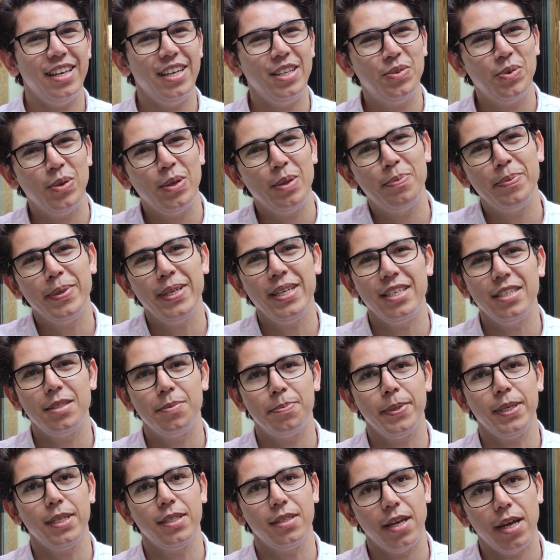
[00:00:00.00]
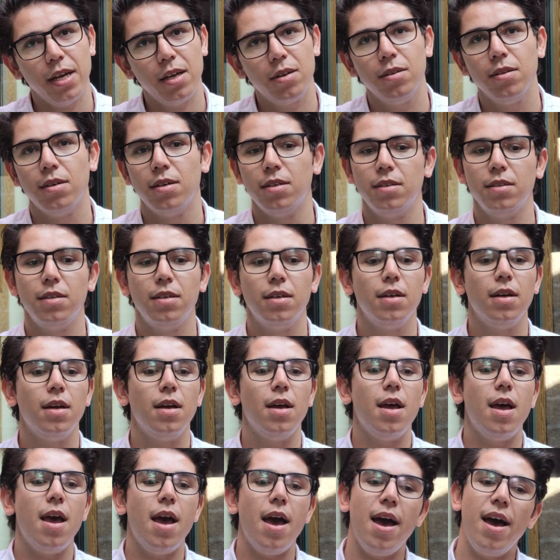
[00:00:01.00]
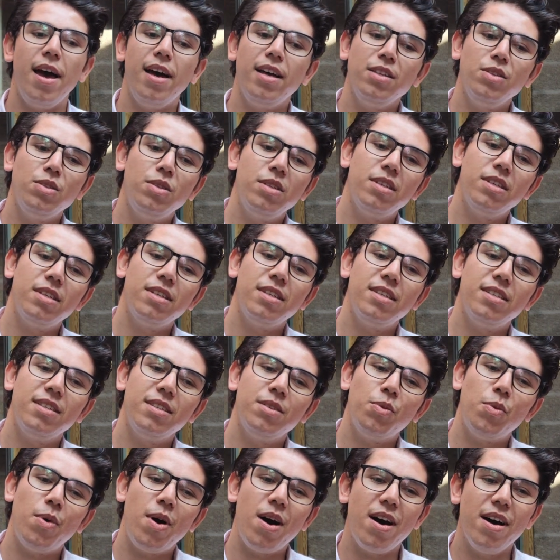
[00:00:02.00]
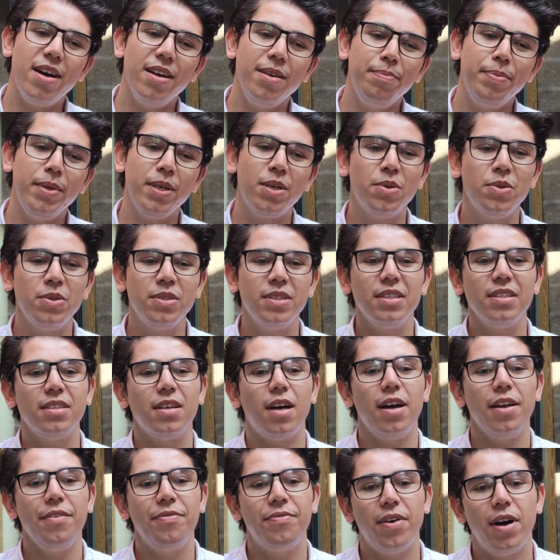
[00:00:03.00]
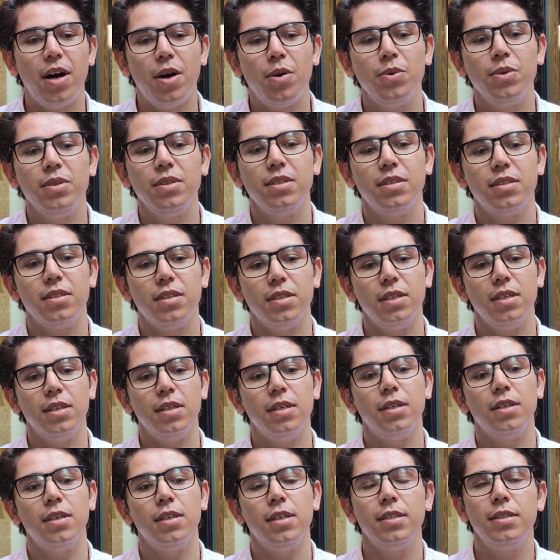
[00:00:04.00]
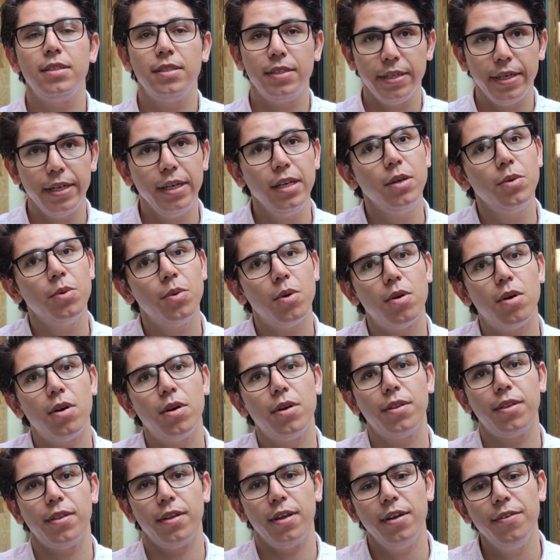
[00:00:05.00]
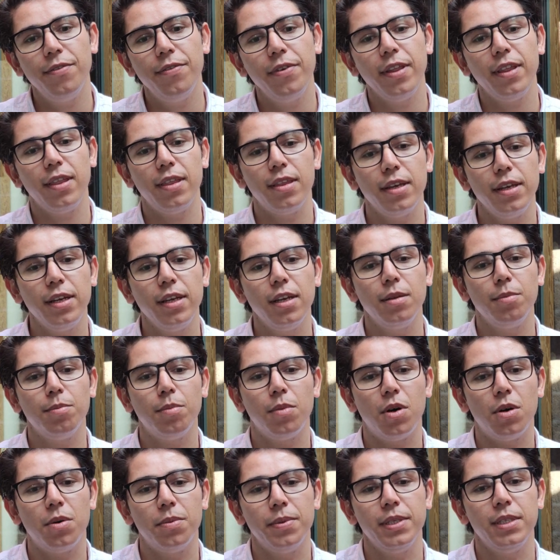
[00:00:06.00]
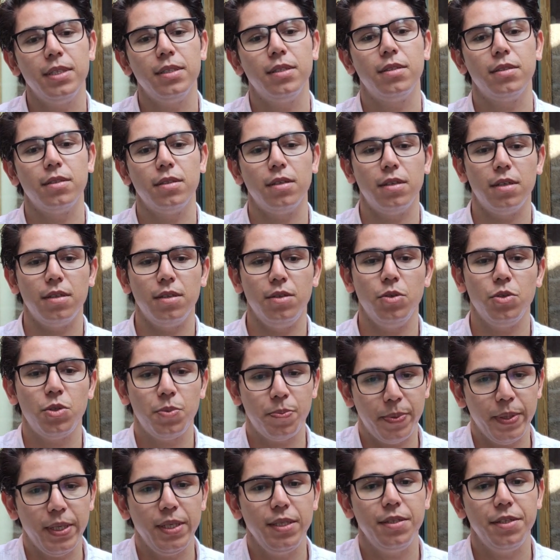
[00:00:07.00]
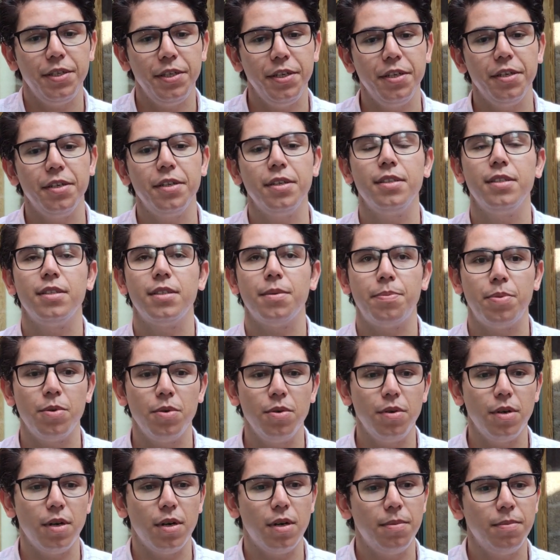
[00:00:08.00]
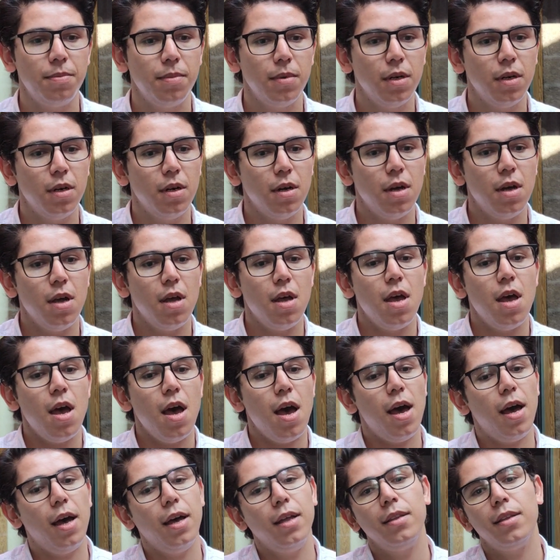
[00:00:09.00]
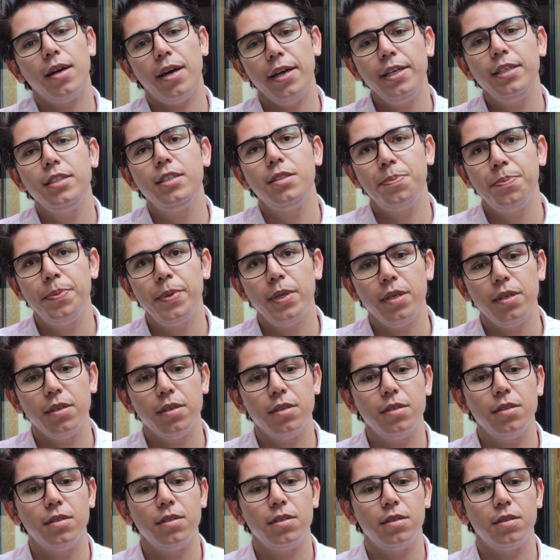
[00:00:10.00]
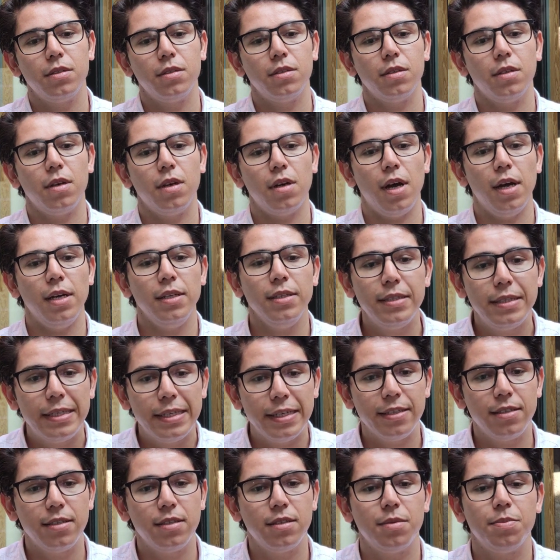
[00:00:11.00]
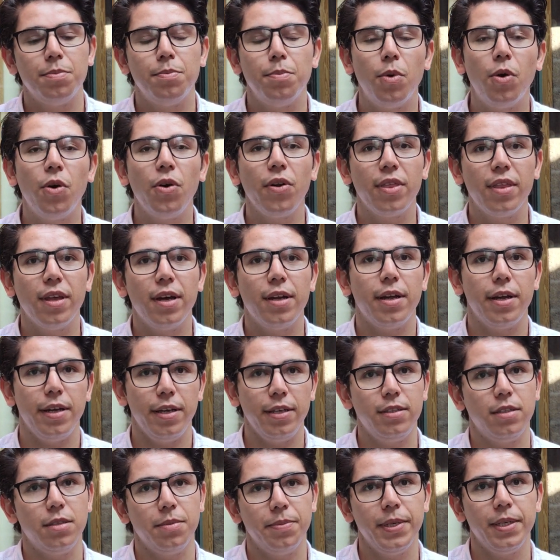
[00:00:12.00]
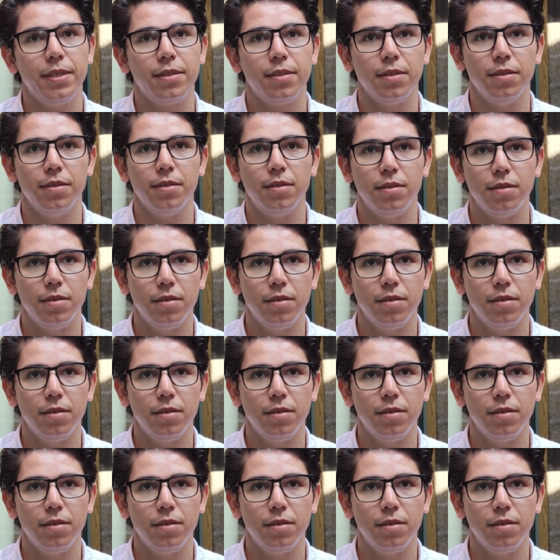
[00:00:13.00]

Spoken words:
It will be spectacular. And why? Because I found it really worth every single moment you spent here in the program, and I experienced and tested more than I expected.